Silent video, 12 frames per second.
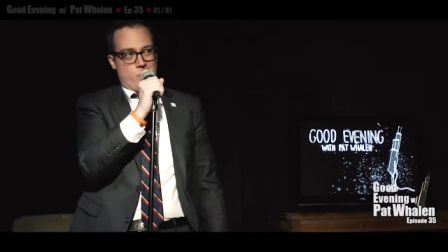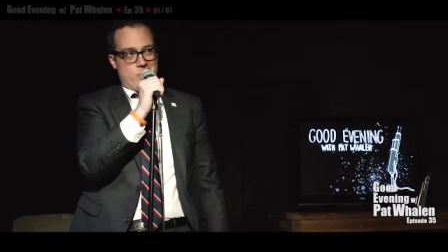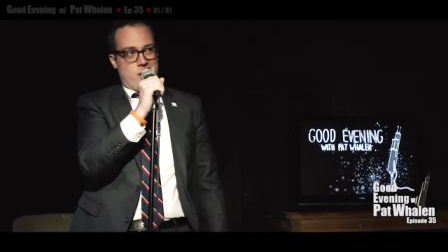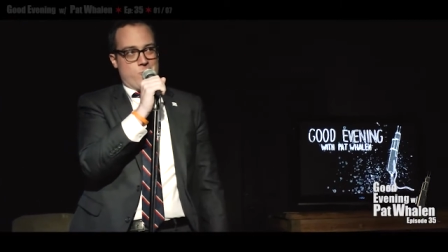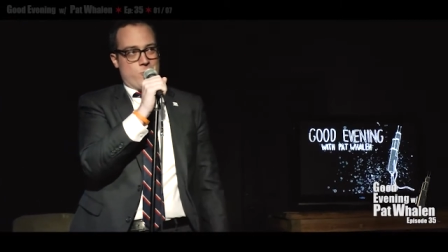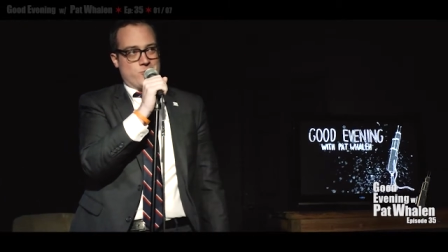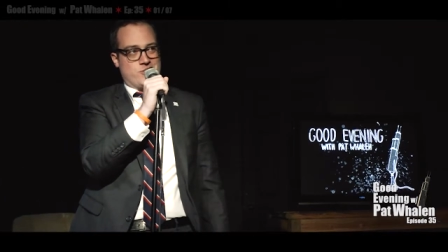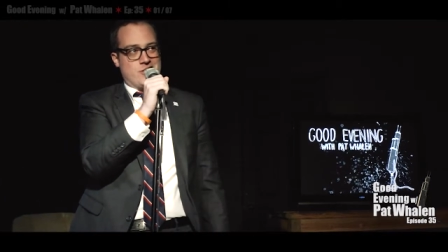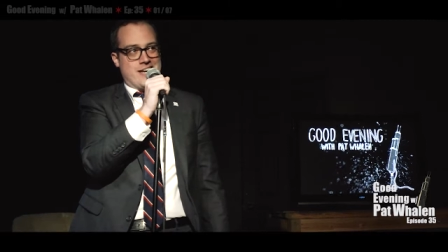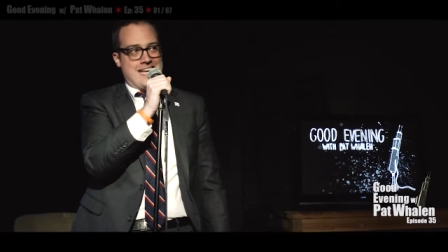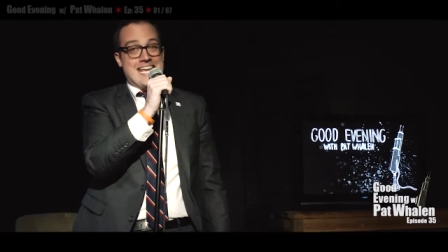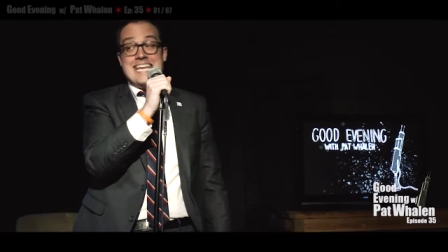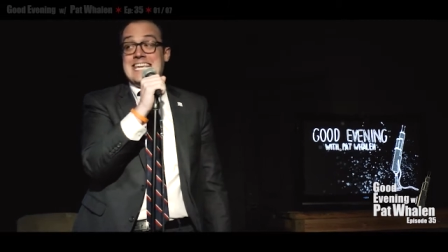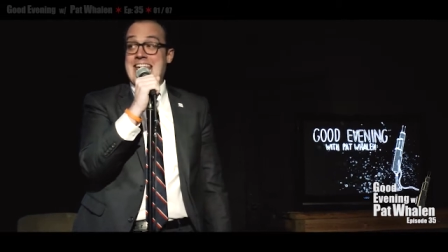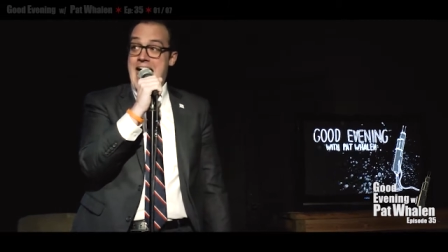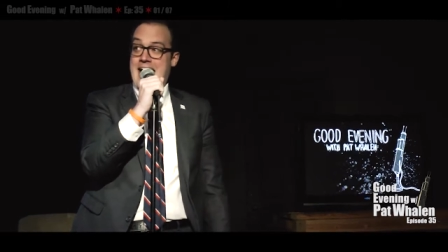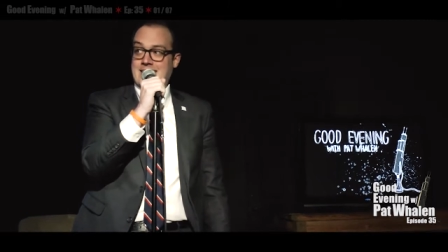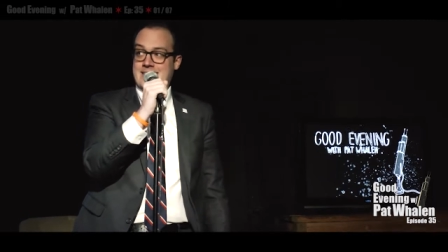We're not our own city
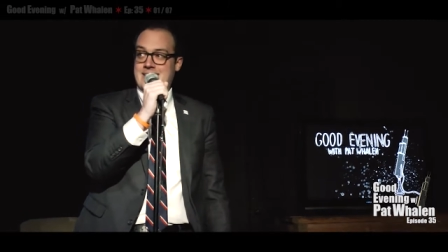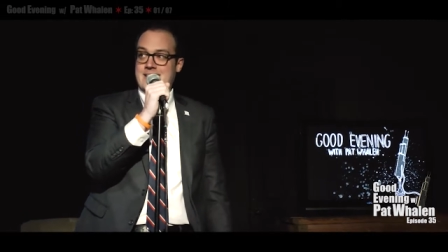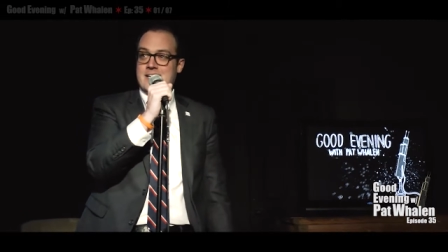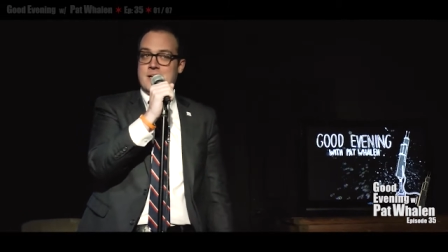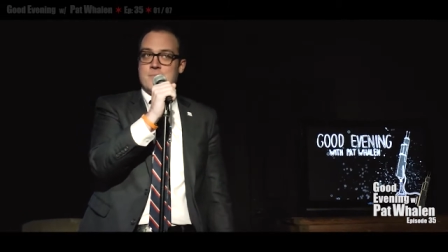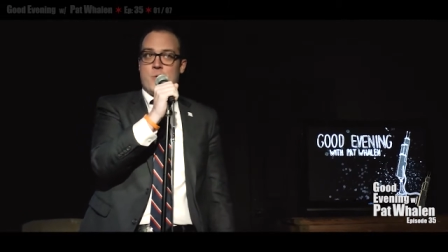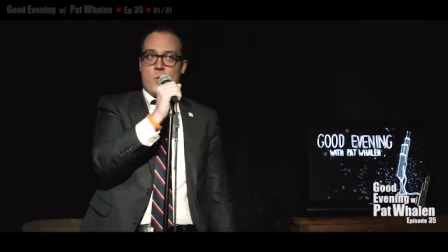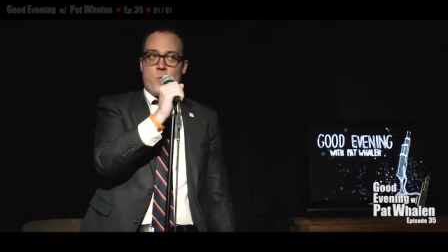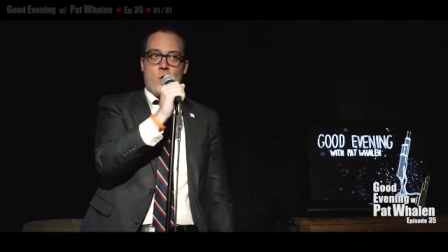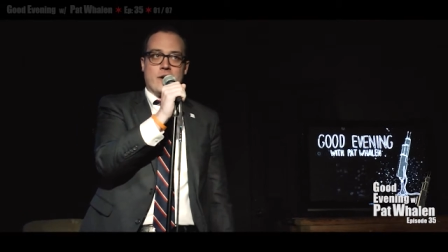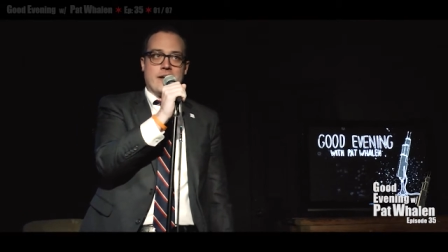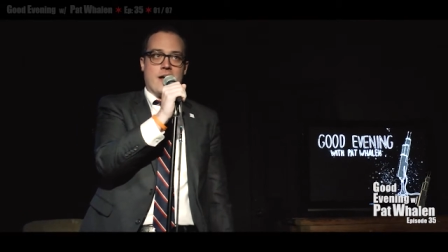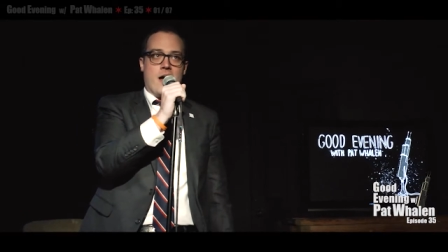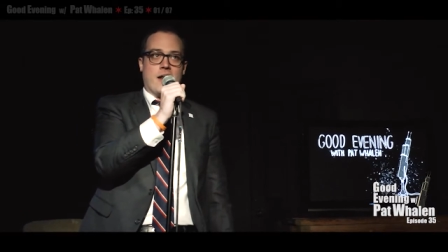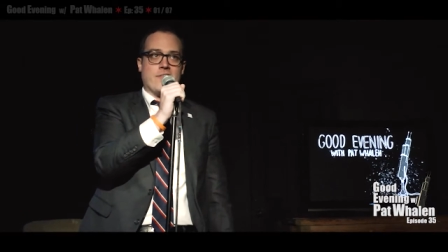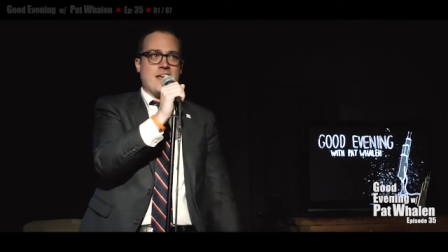yet, but we're working on it.